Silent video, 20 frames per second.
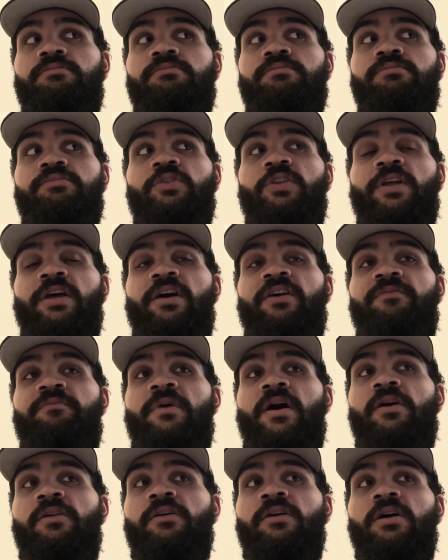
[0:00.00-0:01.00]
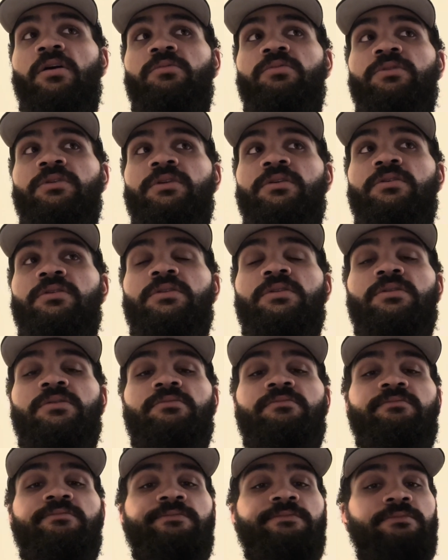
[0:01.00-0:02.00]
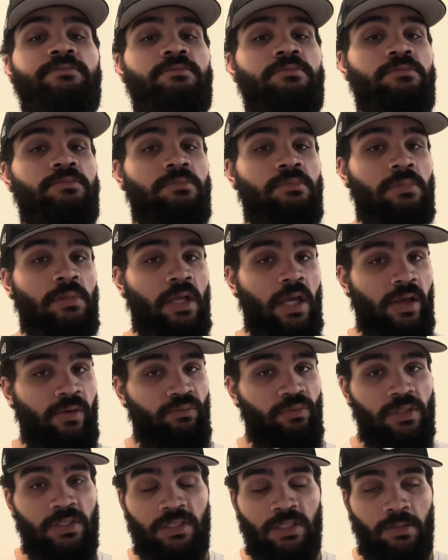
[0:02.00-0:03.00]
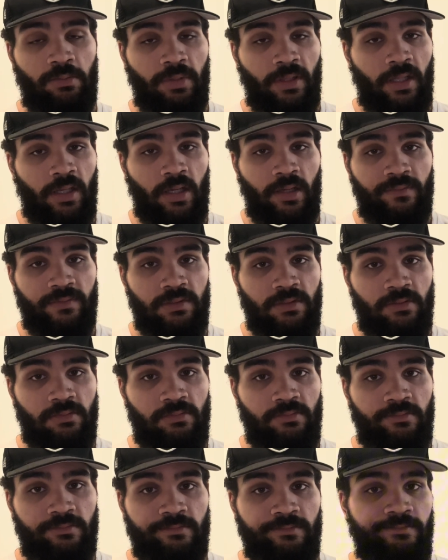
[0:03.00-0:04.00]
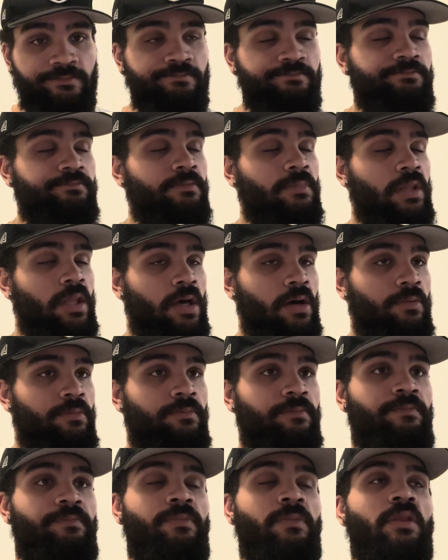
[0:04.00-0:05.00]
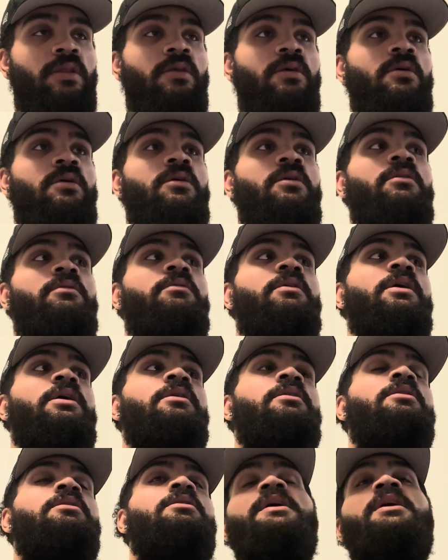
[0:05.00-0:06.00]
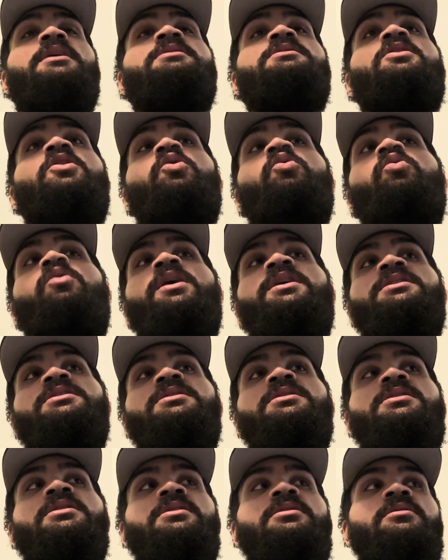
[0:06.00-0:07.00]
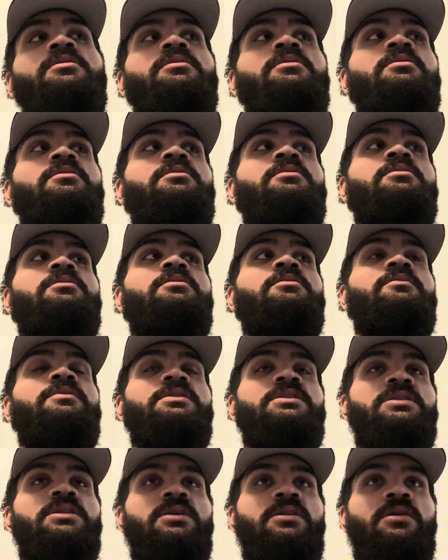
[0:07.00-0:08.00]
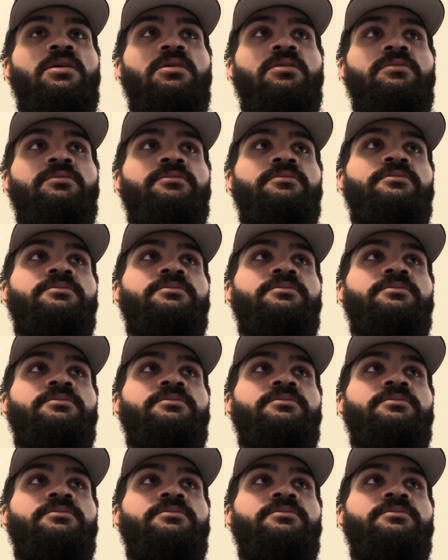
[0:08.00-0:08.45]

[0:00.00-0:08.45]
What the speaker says: Playoff bound a couple years. Have we seen playoffs? No. Right. Biggest question with Geno,